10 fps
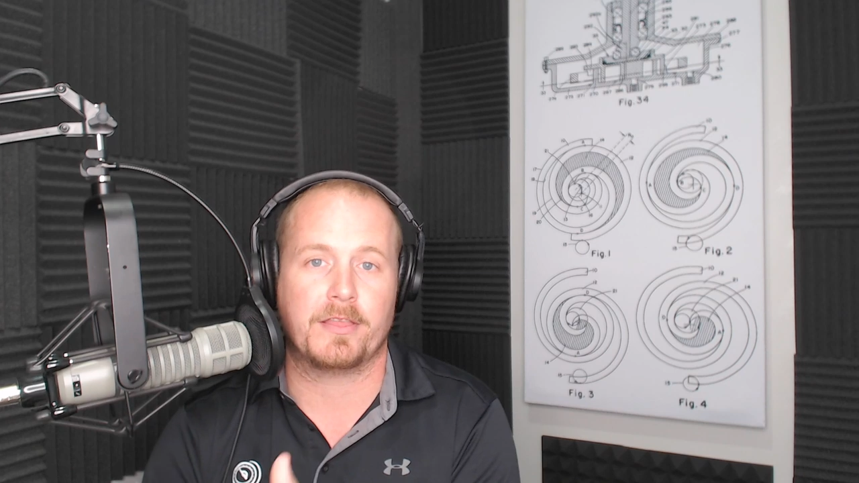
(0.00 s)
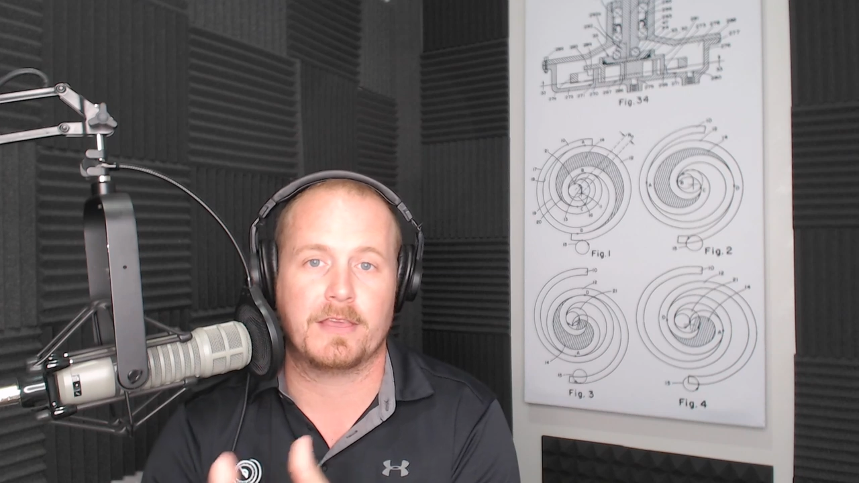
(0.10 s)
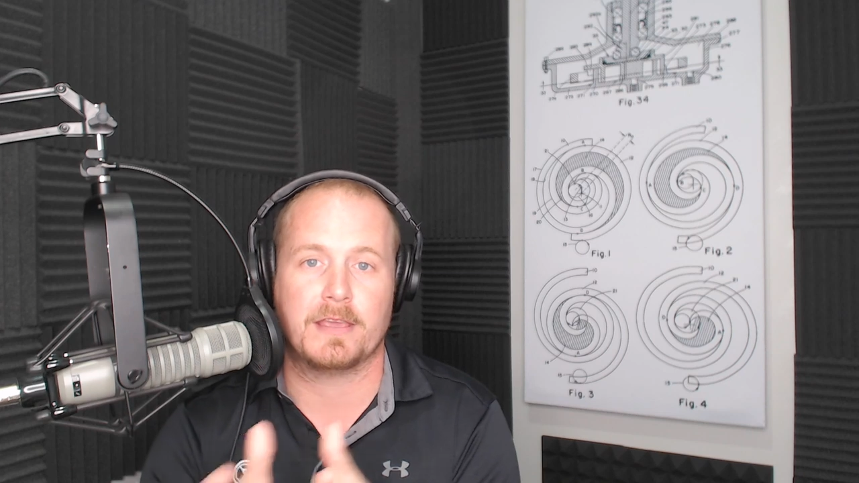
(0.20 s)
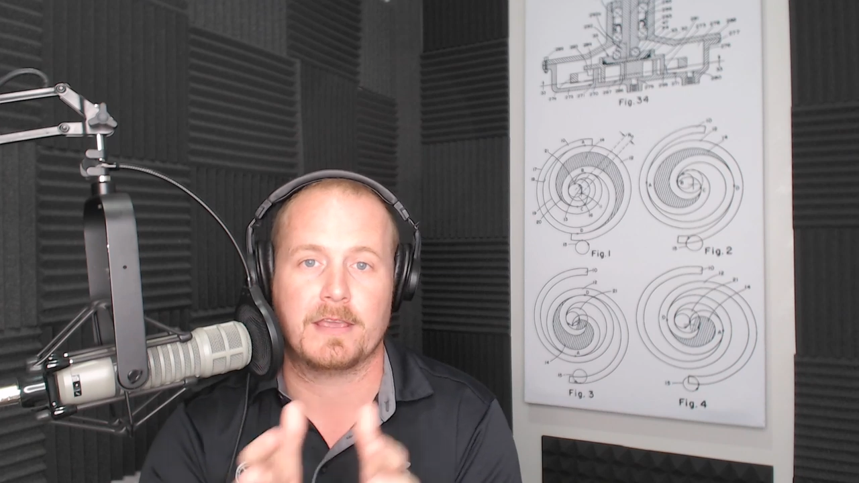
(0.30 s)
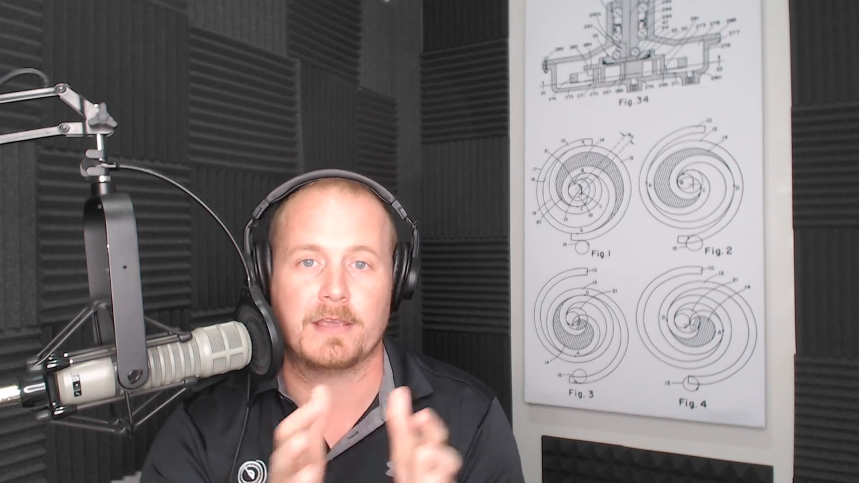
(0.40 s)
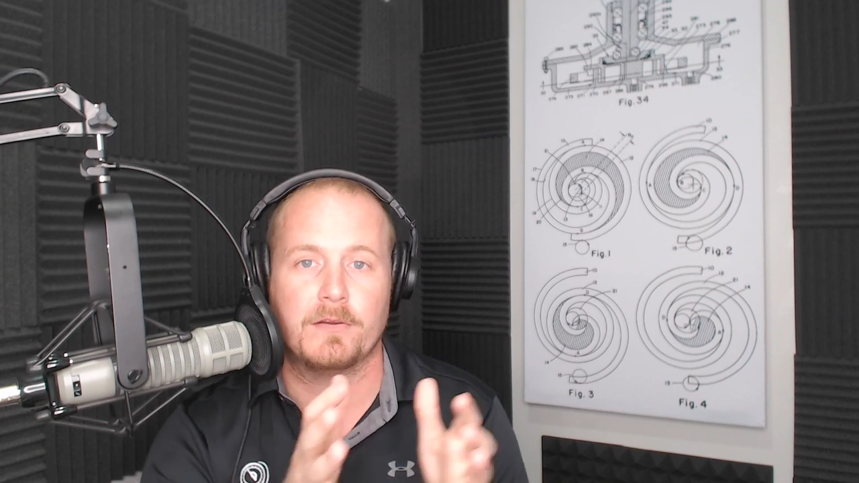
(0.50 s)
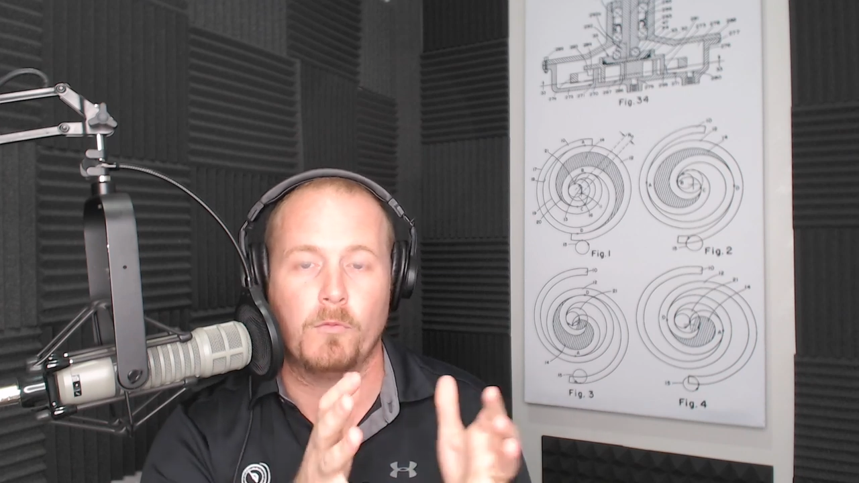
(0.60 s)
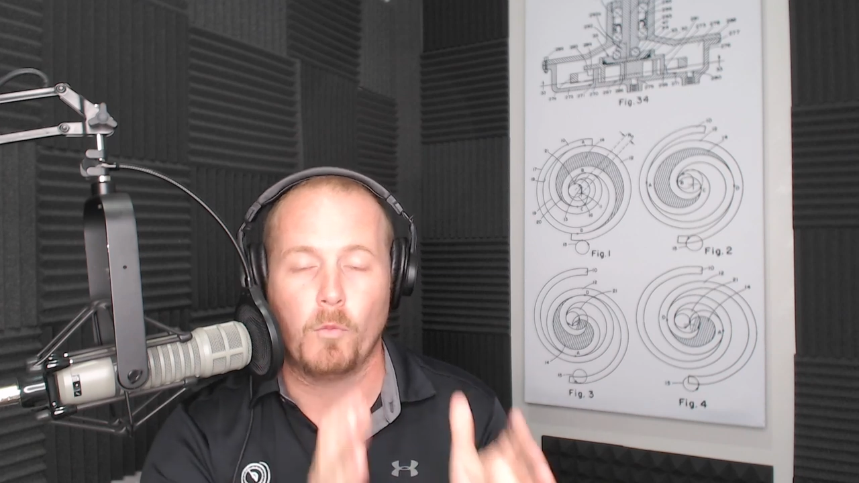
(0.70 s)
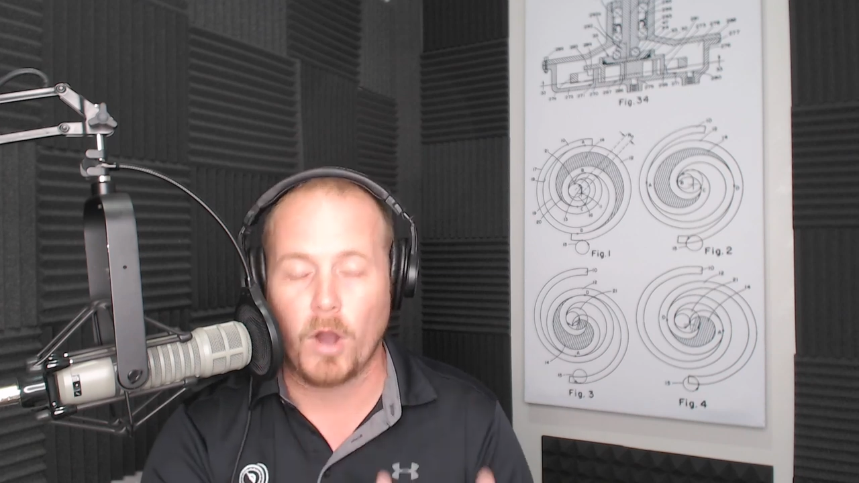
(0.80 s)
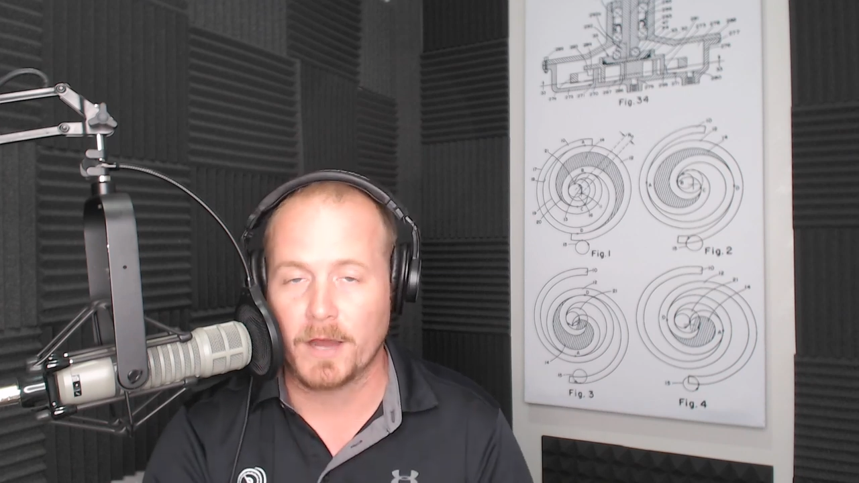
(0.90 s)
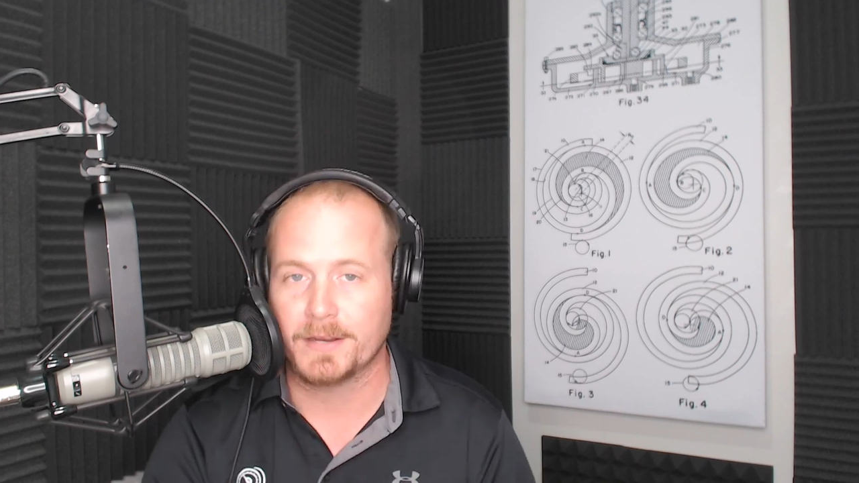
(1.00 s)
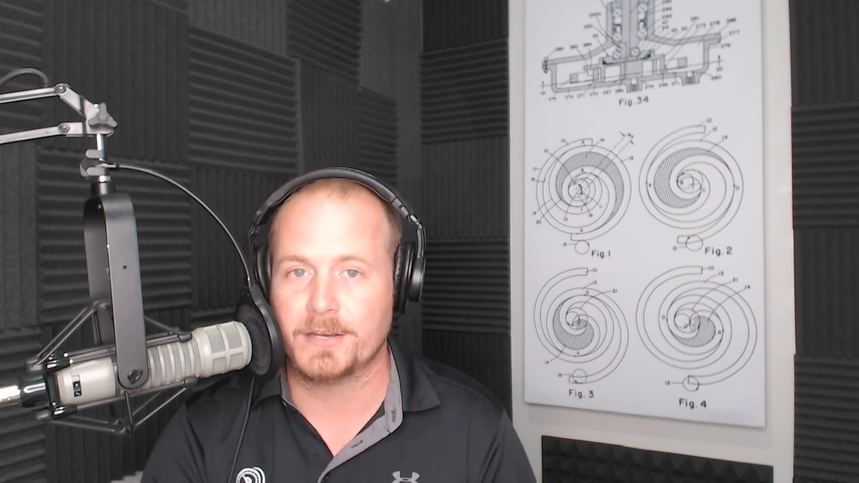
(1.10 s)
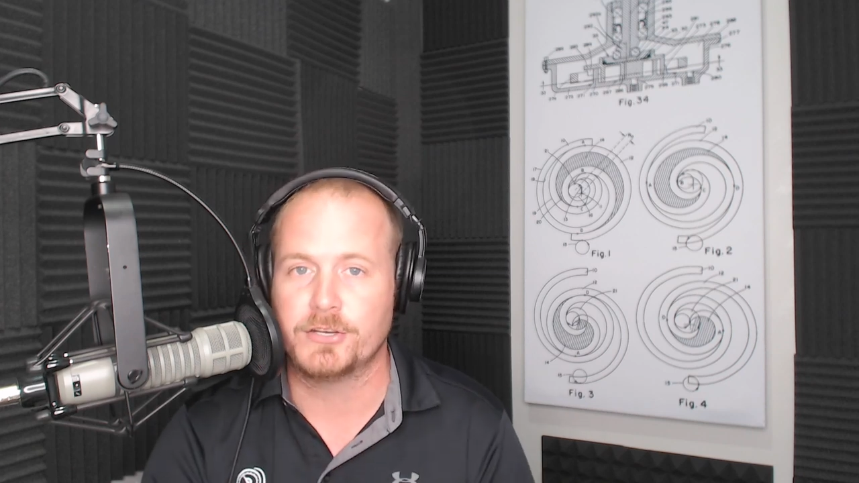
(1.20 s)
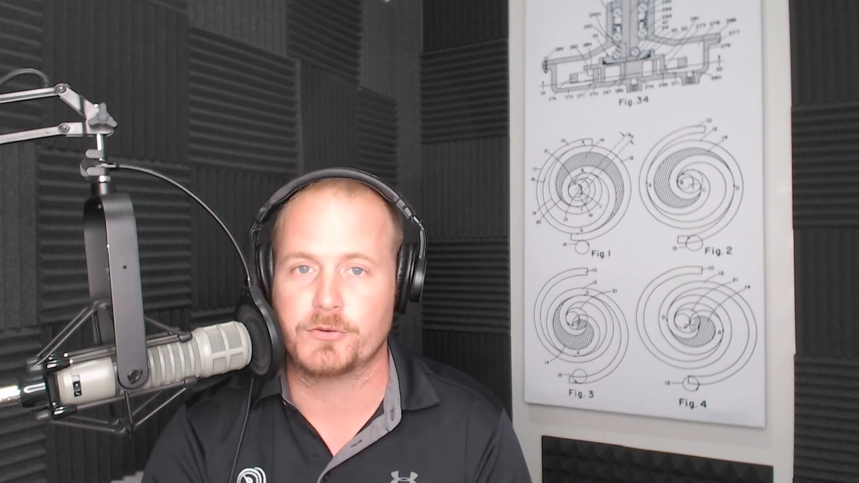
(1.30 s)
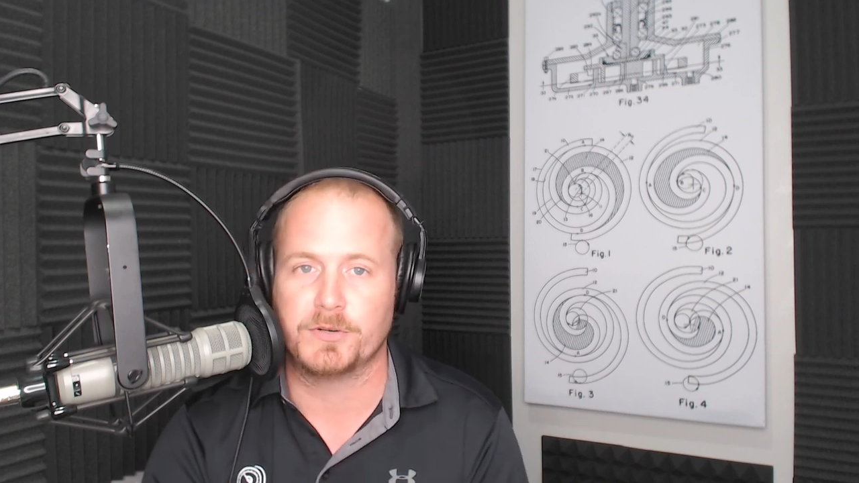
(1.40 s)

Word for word: the wattage,